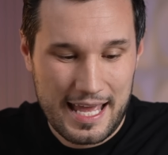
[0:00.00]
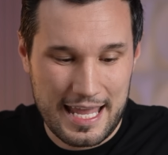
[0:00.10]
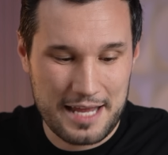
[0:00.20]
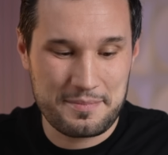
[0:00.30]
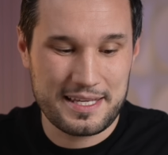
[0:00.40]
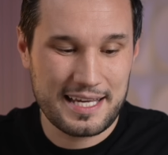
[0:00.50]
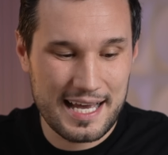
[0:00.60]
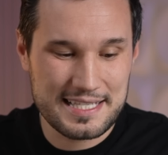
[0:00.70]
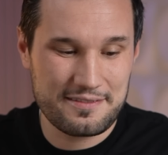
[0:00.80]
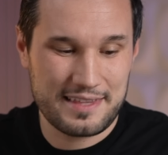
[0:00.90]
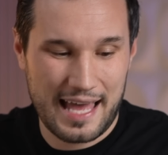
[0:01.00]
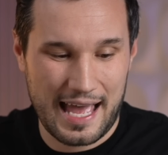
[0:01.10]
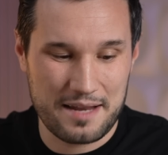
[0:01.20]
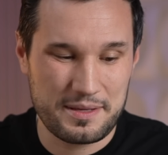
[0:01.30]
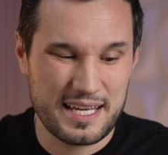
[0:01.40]
And because of
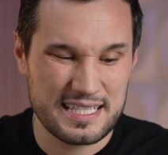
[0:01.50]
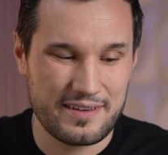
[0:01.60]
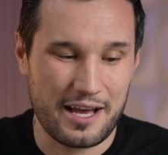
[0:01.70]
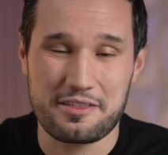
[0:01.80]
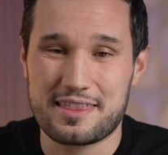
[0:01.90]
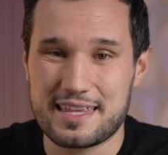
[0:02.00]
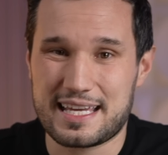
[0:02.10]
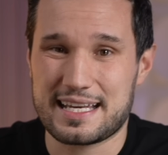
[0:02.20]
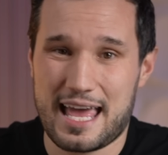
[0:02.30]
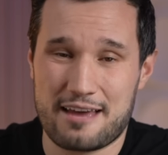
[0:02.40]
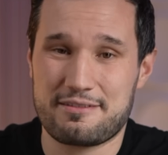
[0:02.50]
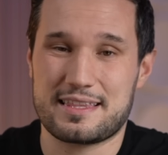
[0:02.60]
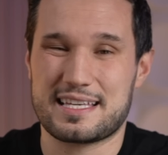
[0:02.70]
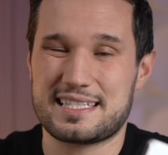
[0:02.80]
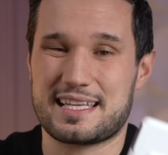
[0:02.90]
that, and because of how thick and heavy
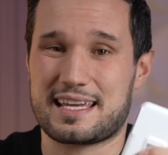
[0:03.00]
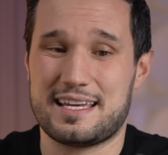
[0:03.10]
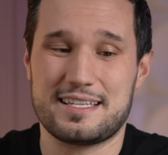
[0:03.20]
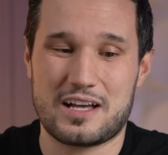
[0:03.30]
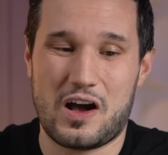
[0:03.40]
this thing is,